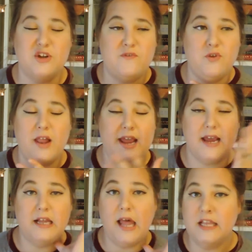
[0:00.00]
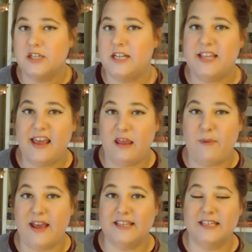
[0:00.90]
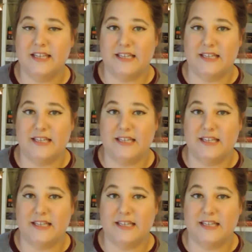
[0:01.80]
So if you like cleanse on a daily basis,